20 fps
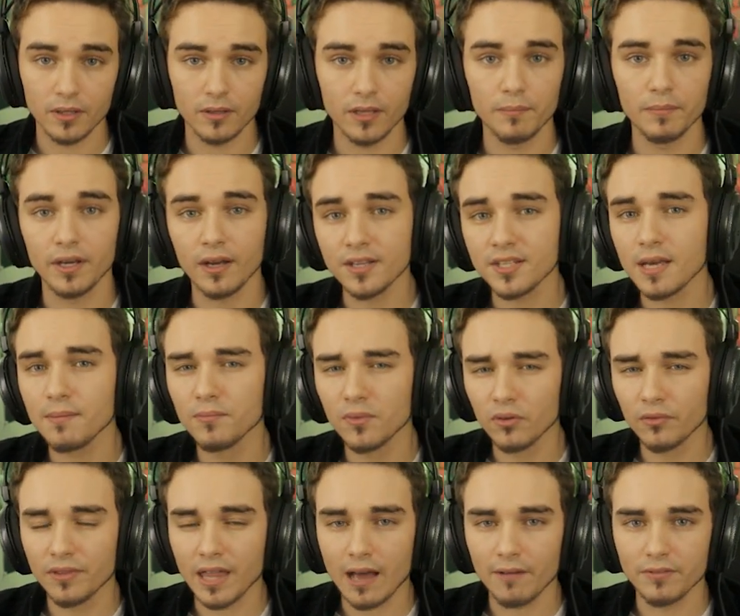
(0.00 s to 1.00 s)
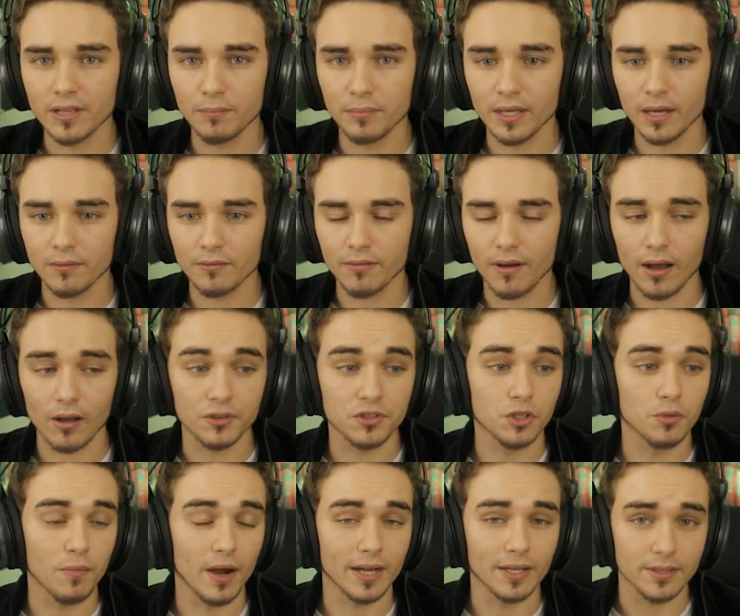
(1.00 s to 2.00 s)
and because I moved that VPN file
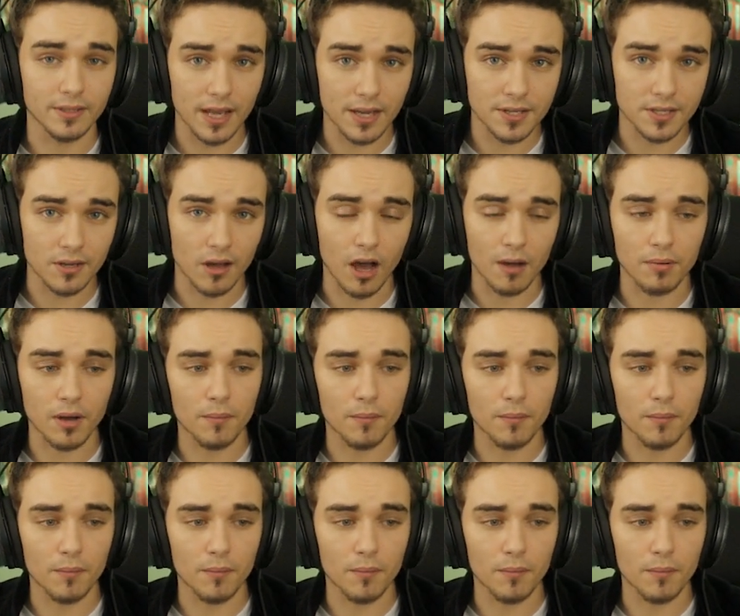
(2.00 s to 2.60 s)
to my desktop,